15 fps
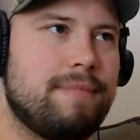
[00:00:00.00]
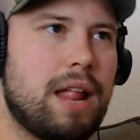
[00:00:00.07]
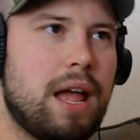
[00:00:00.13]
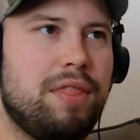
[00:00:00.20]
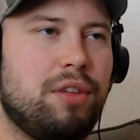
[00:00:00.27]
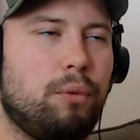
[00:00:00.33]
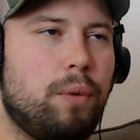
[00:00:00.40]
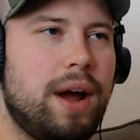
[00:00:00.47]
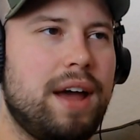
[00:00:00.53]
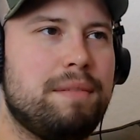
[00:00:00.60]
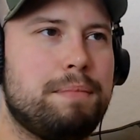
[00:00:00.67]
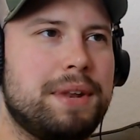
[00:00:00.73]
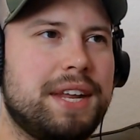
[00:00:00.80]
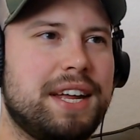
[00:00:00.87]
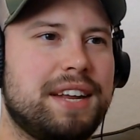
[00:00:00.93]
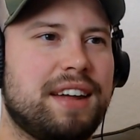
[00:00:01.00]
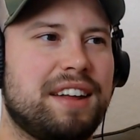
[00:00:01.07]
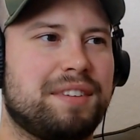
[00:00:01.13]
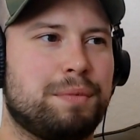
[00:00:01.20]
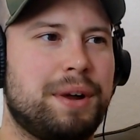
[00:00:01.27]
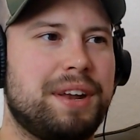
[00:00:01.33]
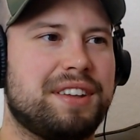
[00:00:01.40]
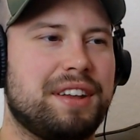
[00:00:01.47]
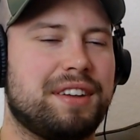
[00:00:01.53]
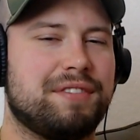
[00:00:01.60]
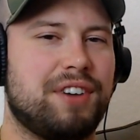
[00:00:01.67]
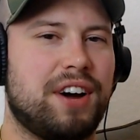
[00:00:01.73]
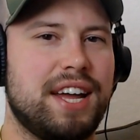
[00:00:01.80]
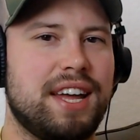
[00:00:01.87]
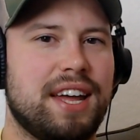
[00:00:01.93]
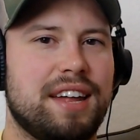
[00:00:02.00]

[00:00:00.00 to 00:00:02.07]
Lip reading: the way that Benitez wins this fight